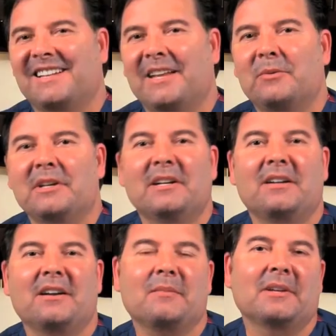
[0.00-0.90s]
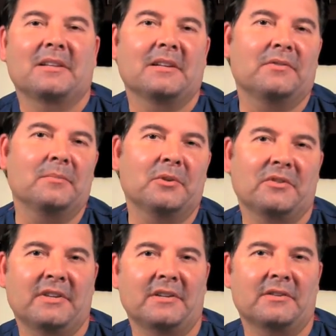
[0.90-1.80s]
Today we're going to talk about the different
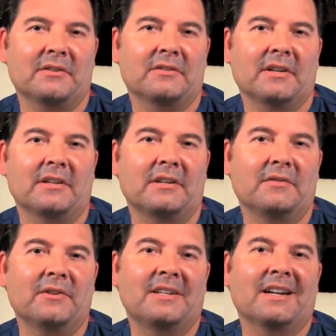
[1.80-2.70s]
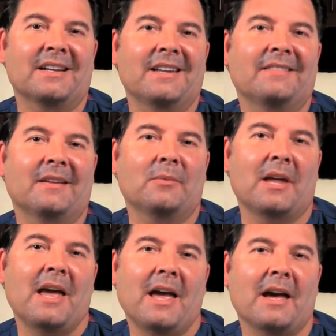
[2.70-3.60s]
procedures and the different techniques that we
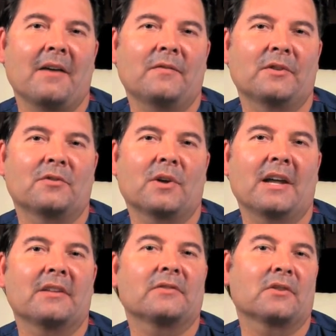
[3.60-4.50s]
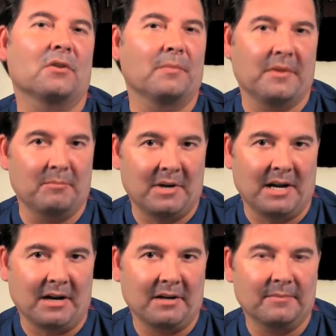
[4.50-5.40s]
have to try and sculpt the
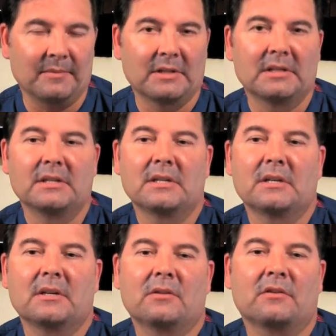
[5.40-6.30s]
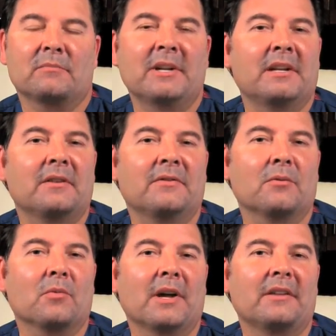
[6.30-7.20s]
buttock. There's many
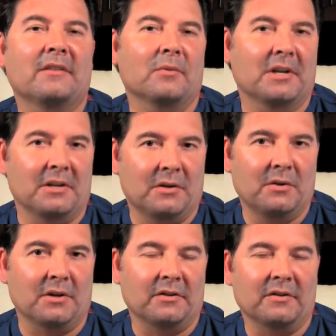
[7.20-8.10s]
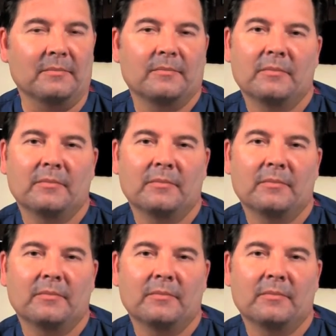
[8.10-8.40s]
different ways that we can do this.